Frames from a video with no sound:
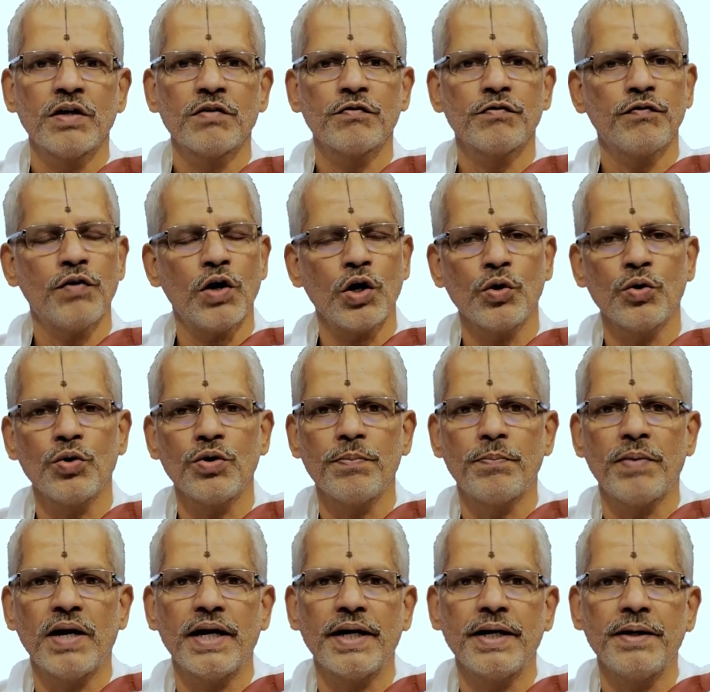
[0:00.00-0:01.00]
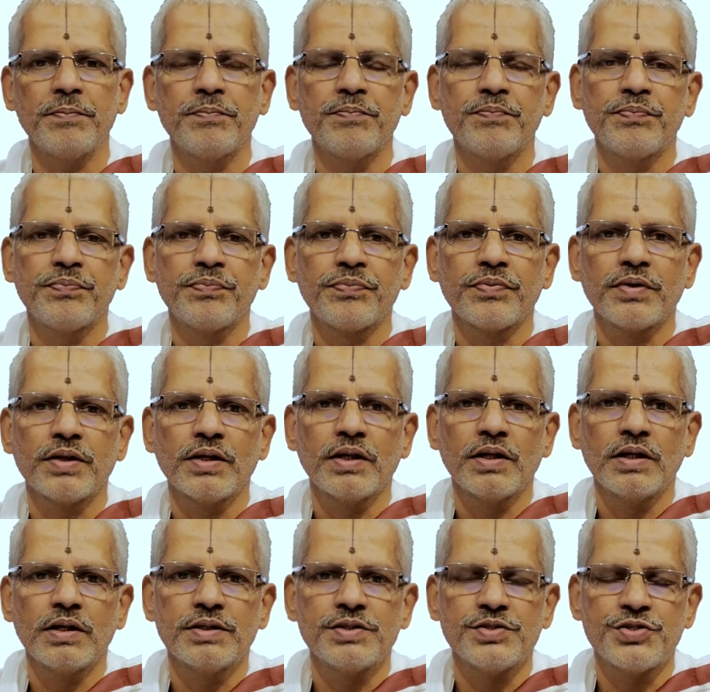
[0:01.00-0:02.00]
followed by
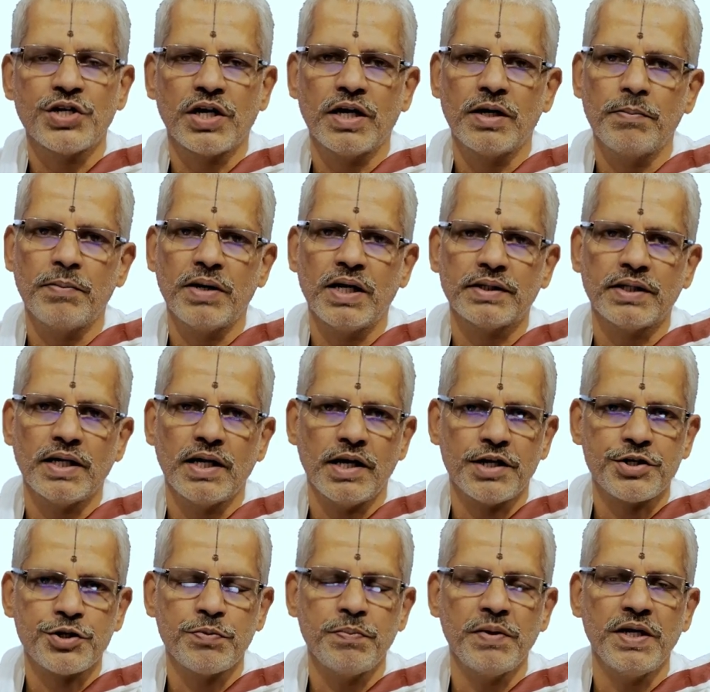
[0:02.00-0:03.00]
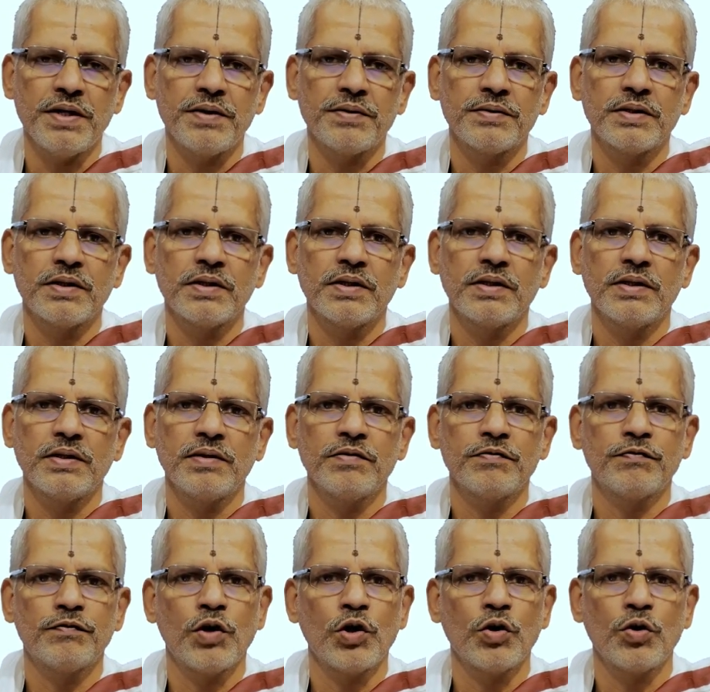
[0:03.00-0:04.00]
Jagannatha Lakshmi,
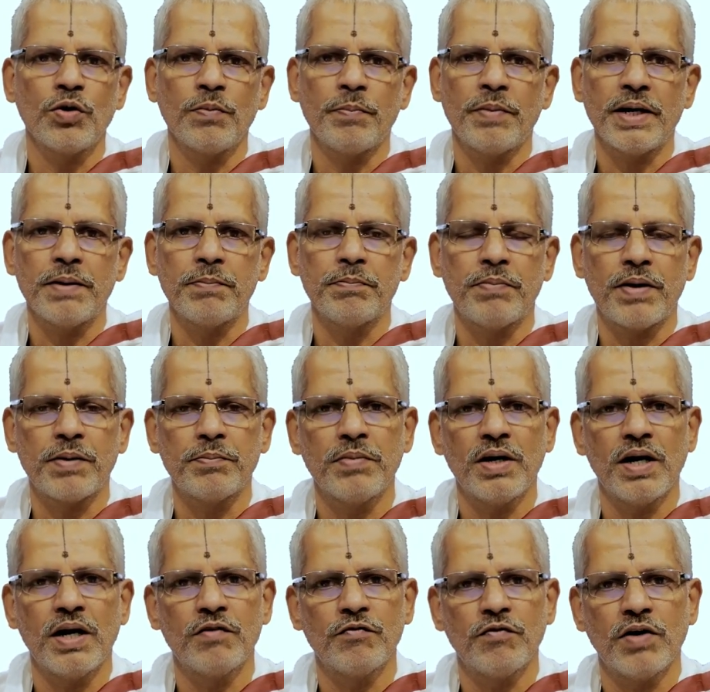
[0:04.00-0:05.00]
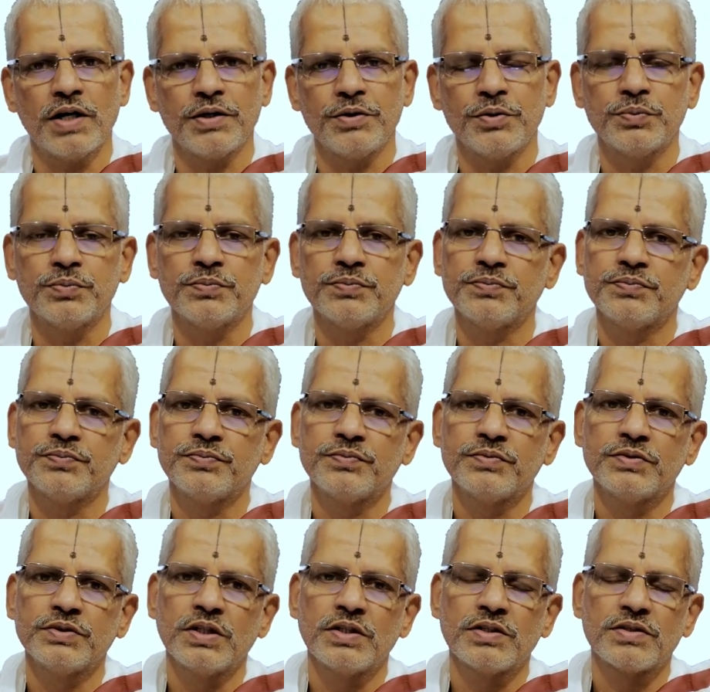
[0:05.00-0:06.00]
followed by Brahma, Vayu,
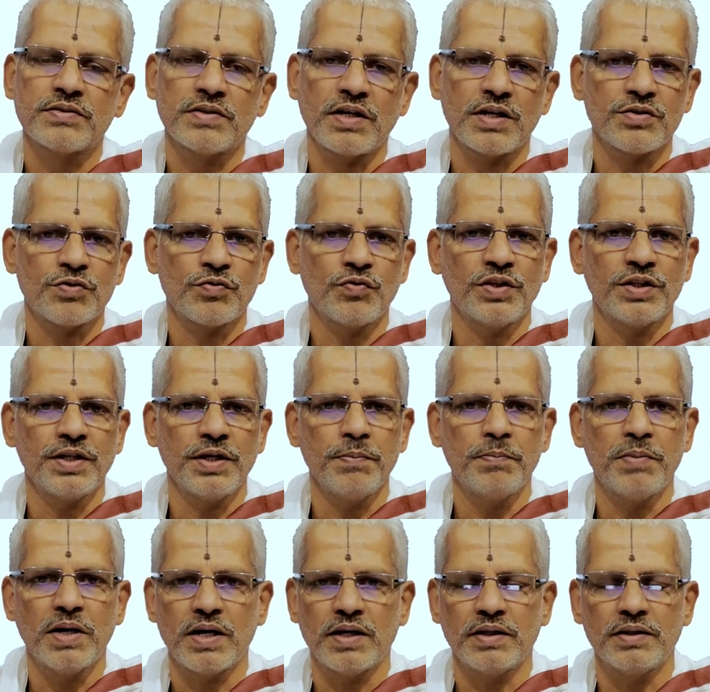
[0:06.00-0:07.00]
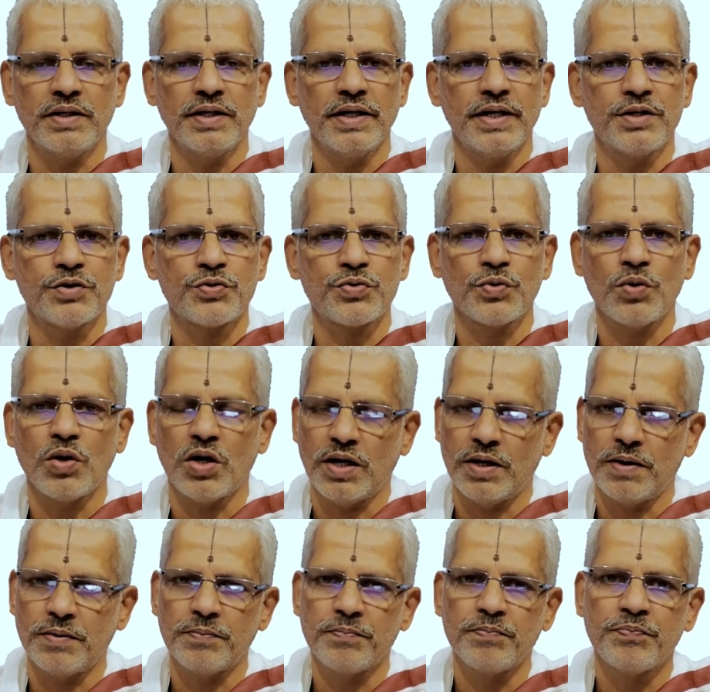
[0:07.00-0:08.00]
Saraswati, Bharati, and so on.
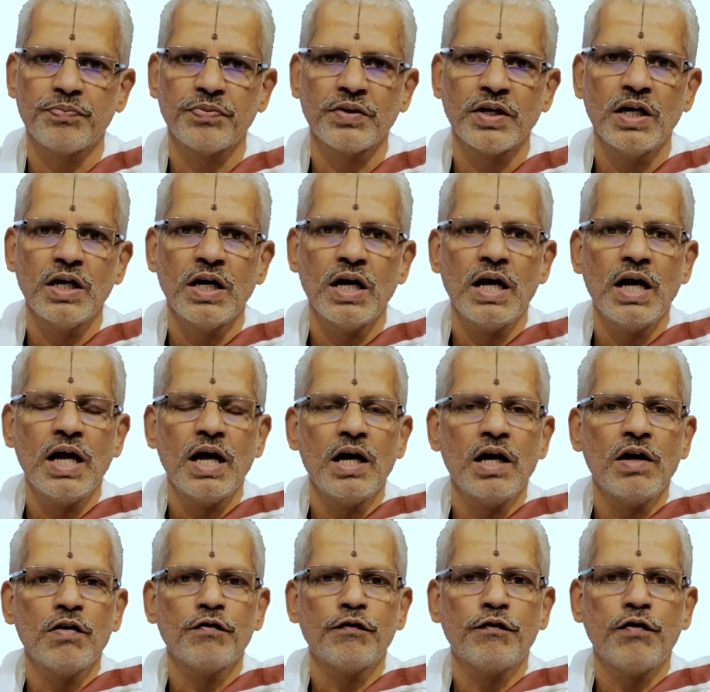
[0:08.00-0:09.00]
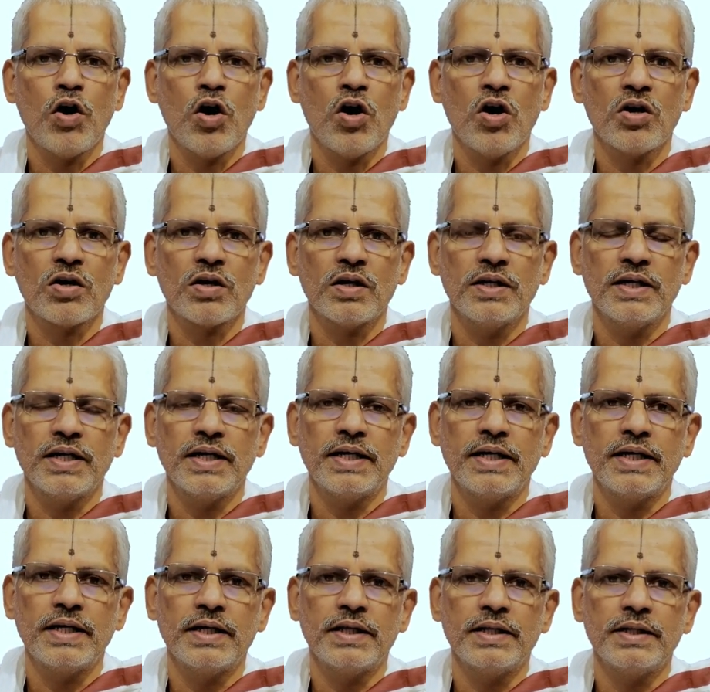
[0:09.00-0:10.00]
For
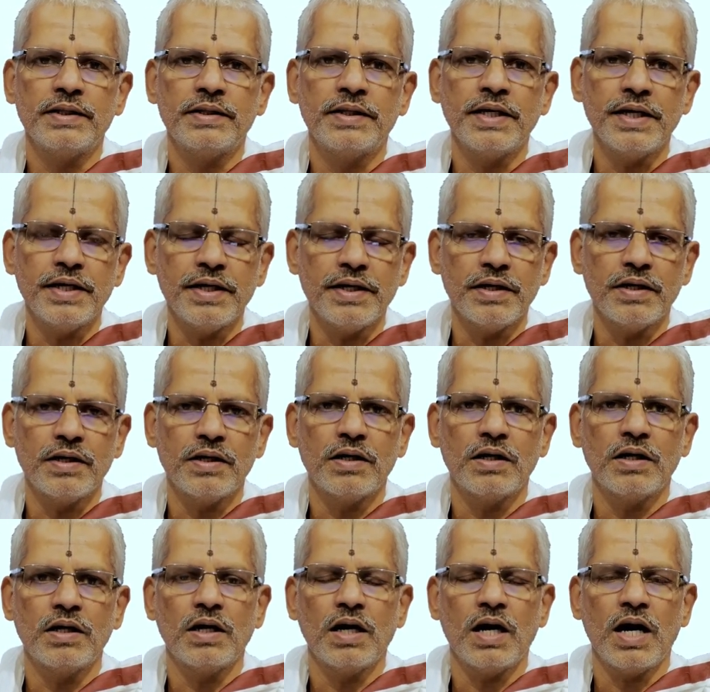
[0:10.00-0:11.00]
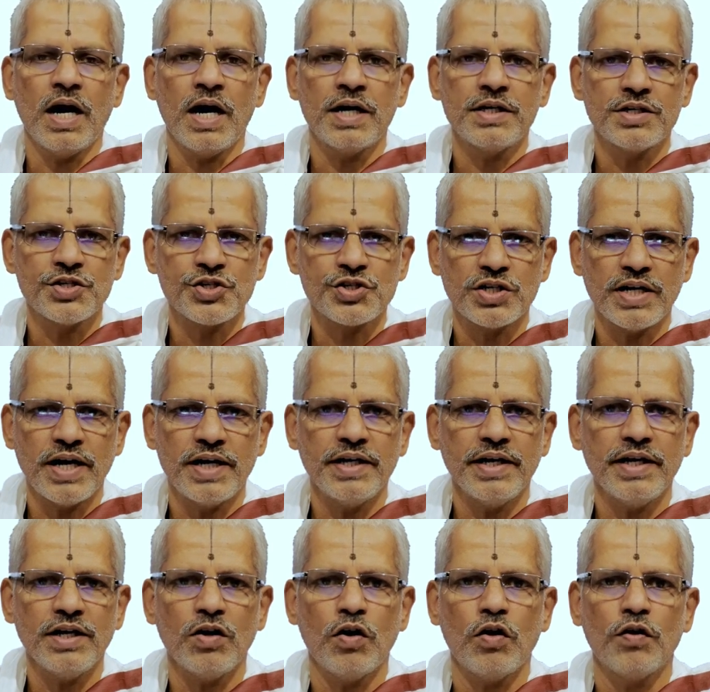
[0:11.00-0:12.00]
the
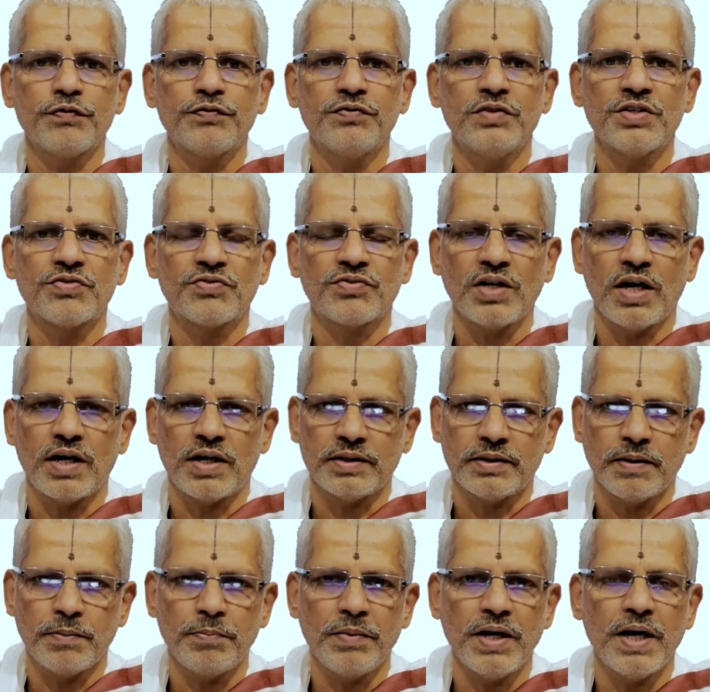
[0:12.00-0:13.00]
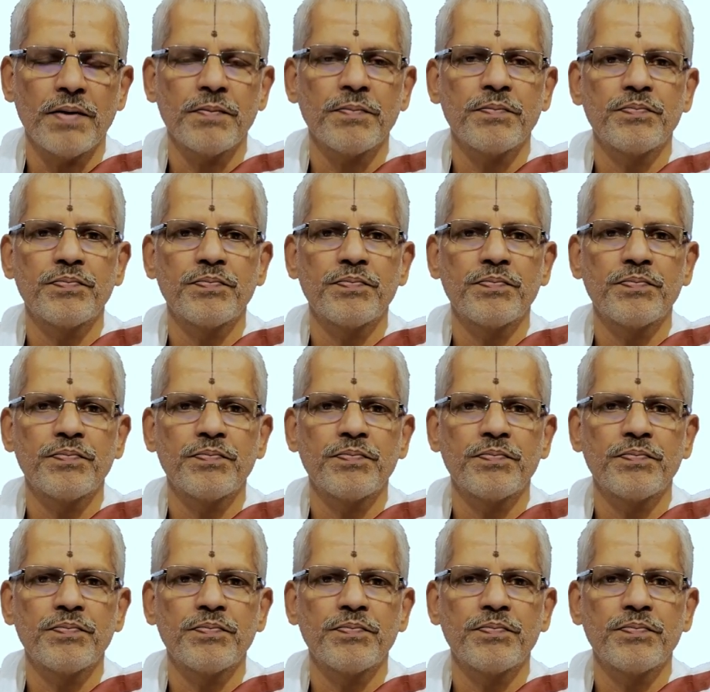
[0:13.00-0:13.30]
understanding of this Taratamya,